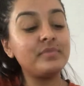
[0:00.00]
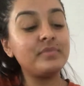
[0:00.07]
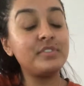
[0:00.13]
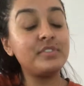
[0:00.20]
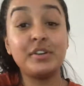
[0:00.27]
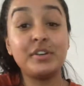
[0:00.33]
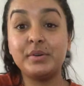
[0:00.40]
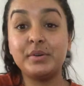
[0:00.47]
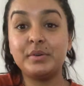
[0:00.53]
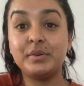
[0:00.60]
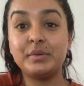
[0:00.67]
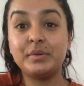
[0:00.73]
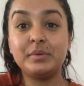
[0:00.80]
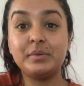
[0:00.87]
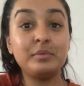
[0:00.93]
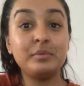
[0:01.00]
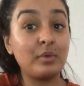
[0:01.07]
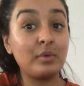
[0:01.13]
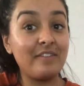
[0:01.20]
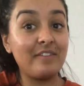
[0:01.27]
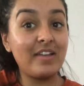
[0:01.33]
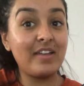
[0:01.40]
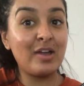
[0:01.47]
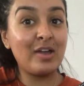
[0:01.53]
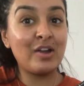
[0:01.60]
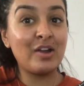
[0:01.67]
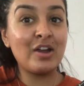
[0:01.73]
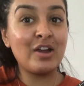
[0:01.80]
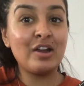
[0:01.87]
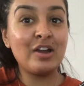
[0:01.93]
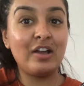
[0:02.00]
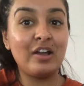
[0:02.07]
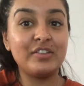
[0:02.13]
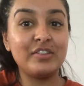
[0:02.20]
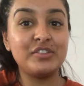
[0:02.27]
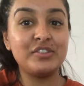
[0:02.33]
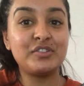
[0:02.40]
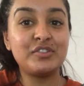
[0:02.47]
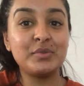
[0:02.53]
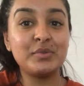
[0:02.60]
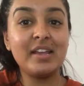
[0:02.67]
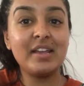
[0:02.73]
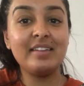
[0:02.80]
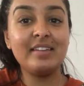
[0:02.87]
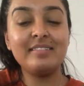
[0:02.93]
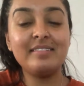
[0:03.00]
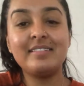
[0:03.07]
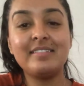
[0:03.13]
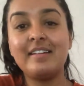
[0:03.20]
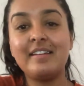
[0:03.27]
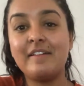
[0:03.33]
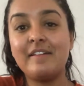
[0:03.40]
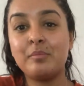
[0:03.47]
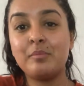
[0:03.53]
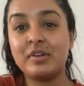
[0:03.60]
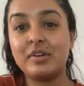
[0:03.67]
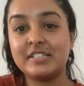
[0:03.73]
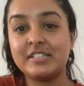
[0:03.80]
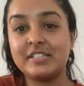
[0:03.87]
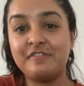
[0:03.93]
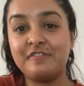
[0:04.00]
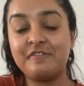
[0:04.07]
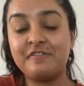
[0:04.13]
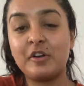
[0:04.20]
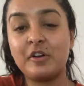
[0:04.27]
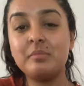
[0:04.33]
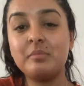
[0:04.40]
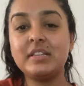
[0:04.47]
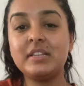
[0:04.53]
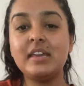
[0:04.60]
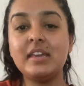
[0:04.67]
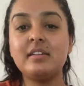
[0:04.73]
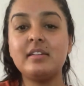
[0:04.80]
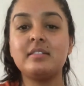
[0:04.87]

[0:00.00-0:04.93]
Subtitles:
So ring finger on the string, press it firmly.